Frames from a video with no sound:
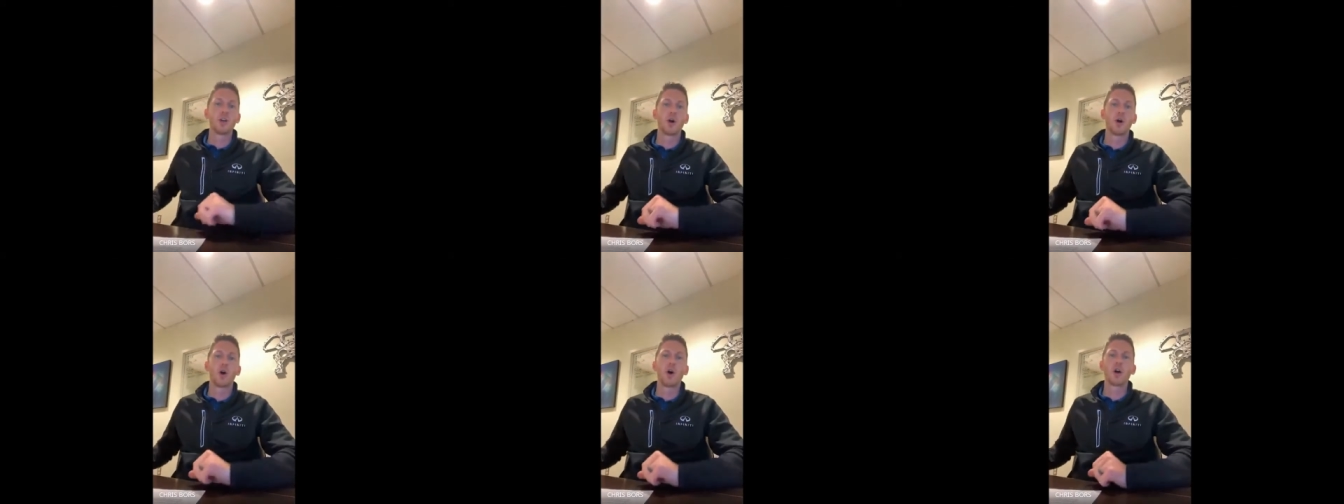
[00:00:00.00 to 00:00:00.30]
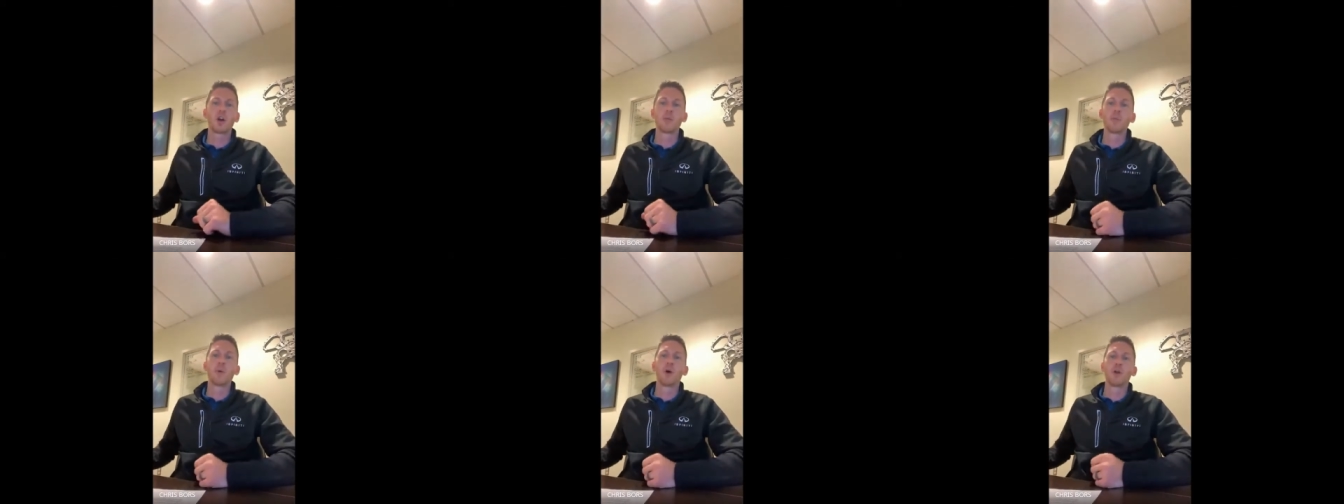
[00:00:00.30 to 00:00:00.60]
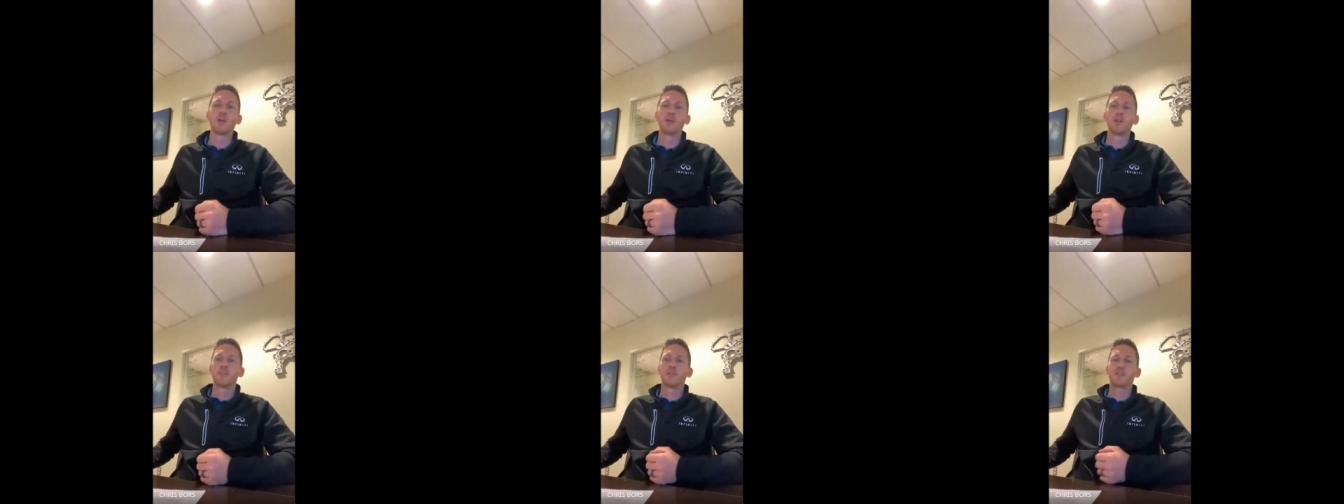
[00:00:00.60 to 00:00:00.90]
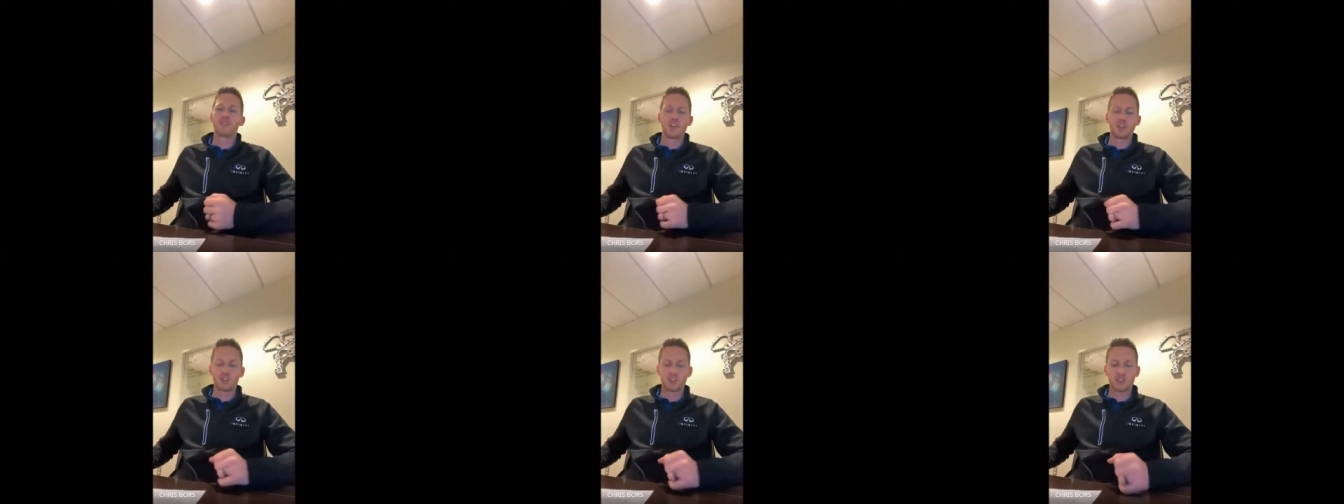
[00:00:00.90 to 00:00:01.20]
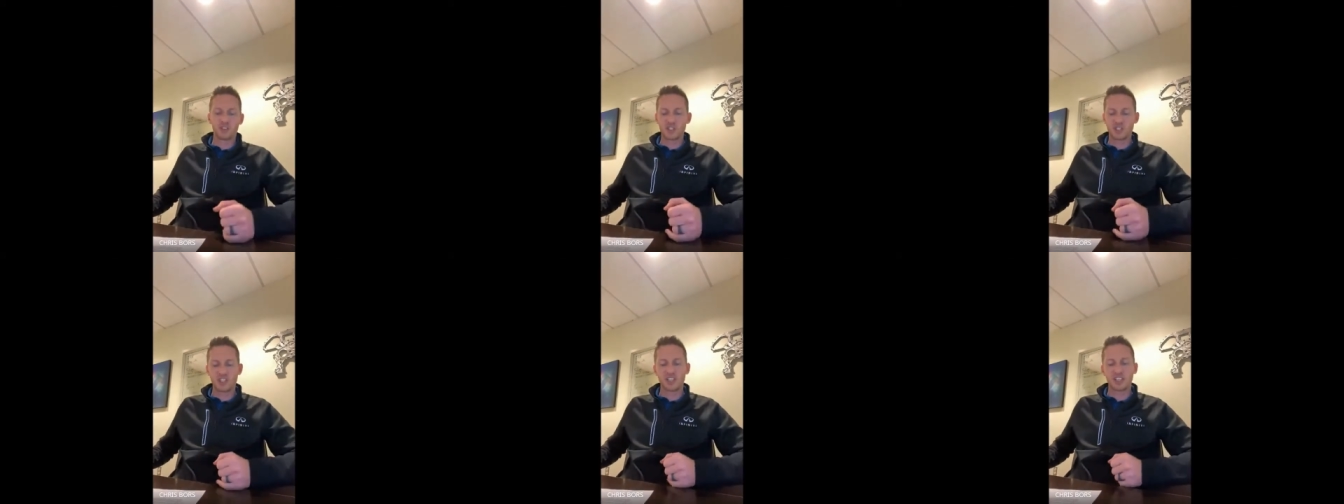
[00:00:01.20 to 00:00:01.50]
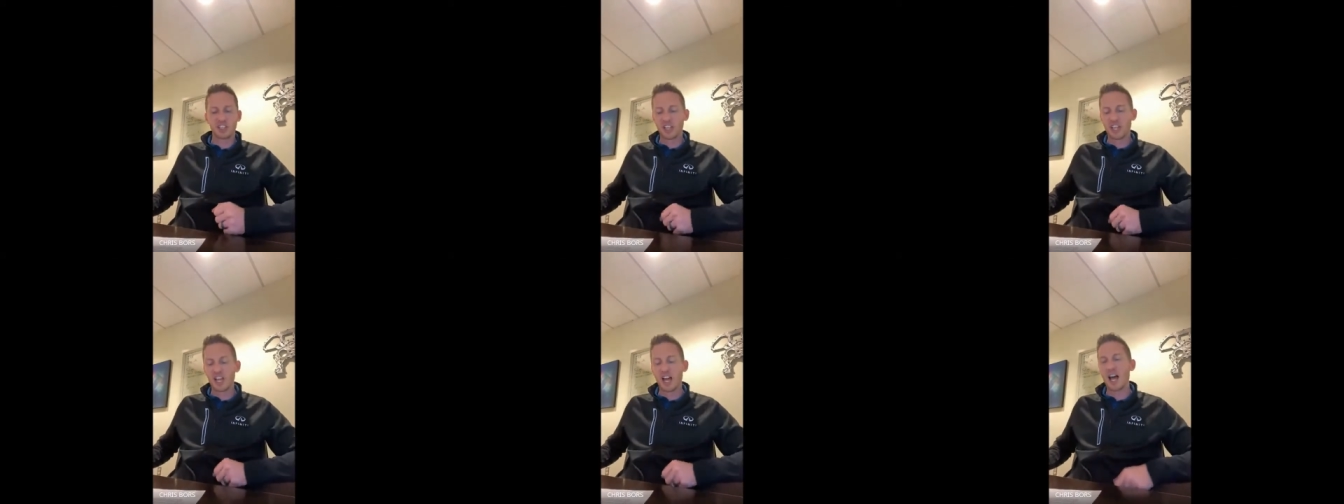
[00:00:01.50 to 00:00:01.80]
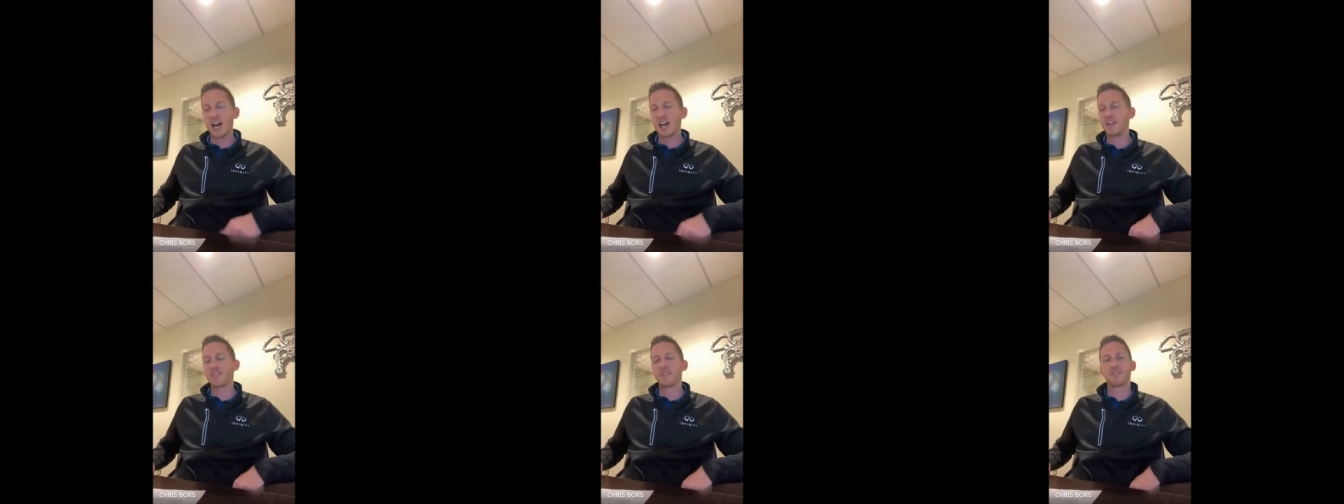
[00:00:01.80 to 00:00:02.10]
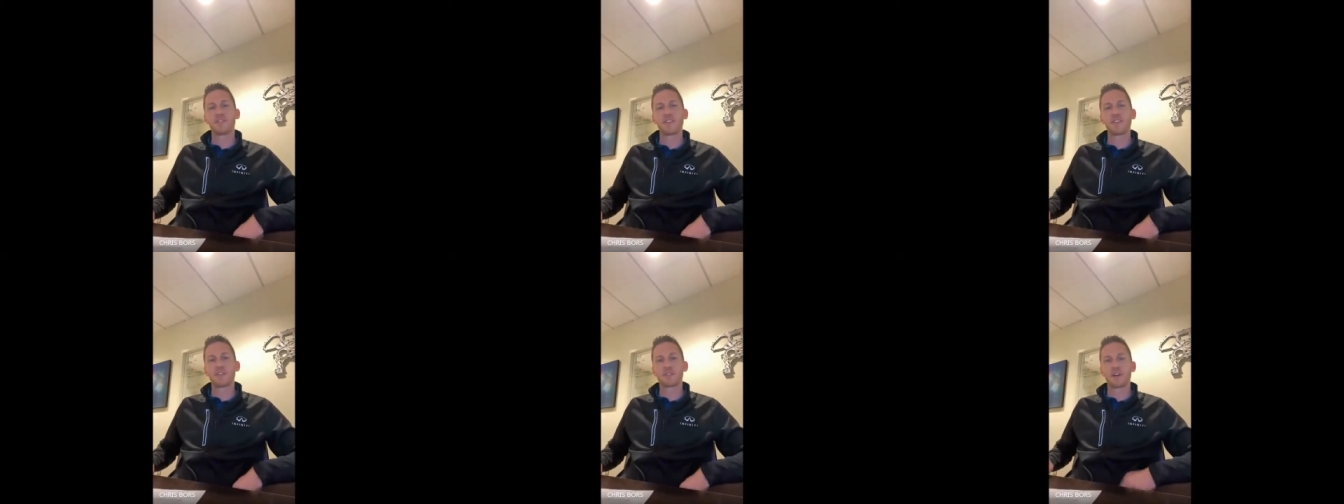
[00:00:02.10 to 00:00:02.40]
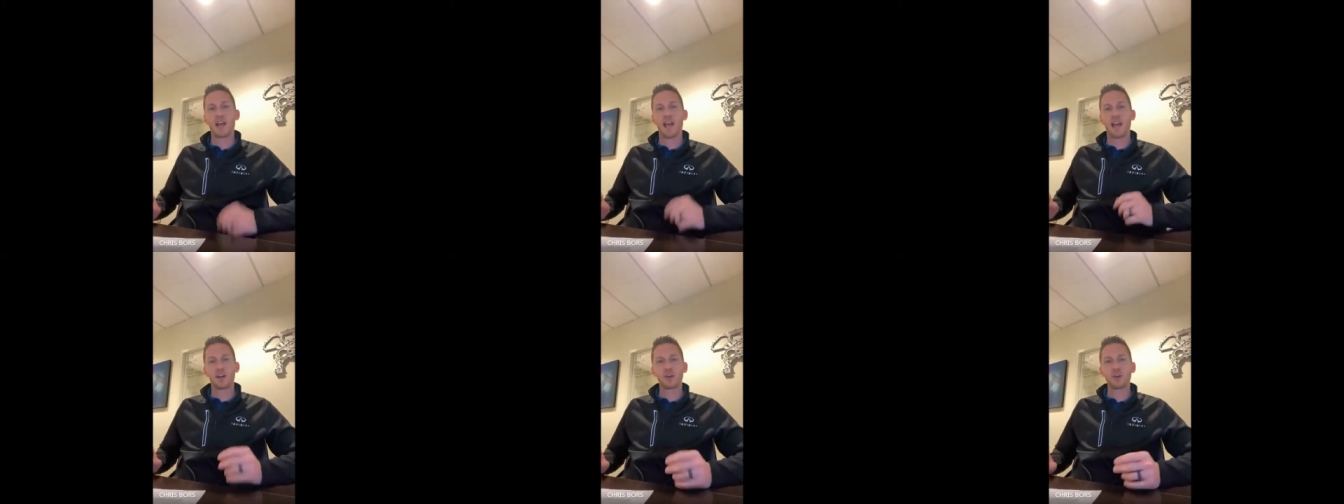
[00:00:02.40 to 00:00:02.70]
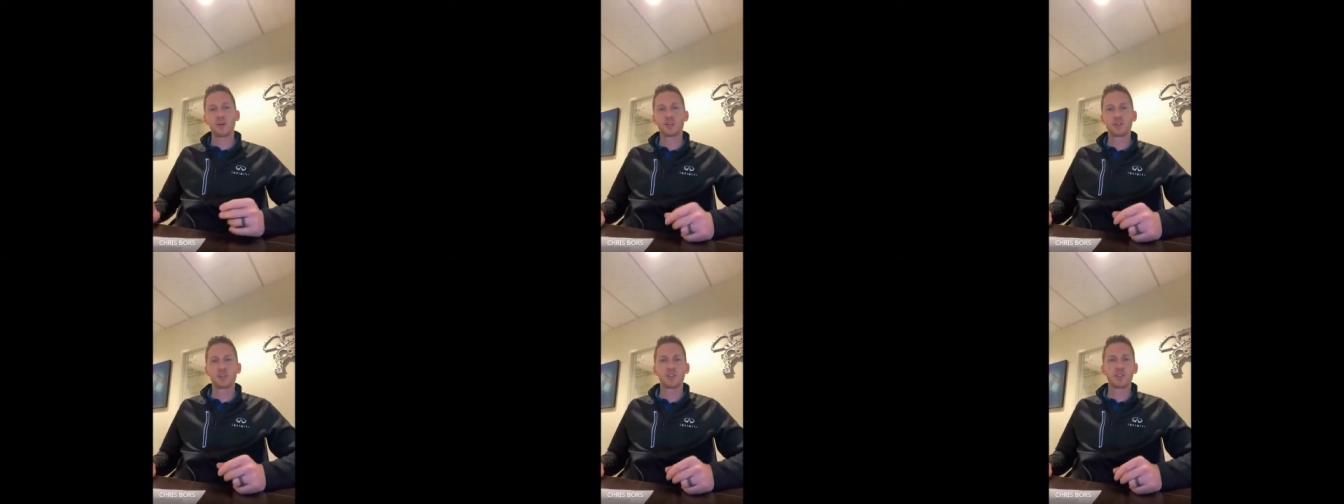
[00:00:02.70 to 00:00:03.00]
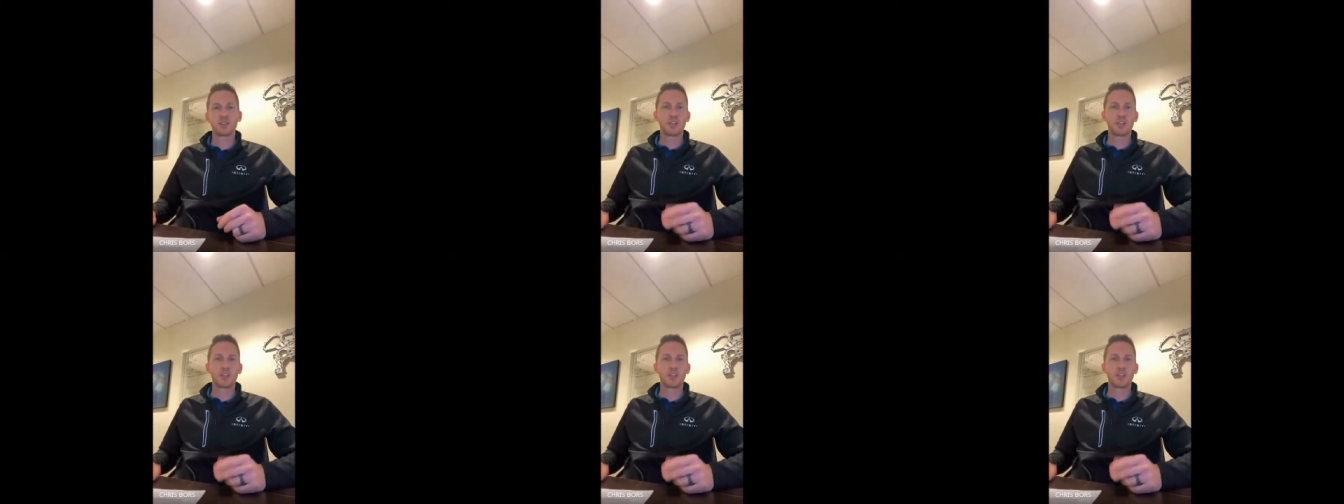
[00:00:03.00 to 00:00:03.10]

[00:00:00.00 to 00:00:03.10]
Automotive, there's just a lot of different angles,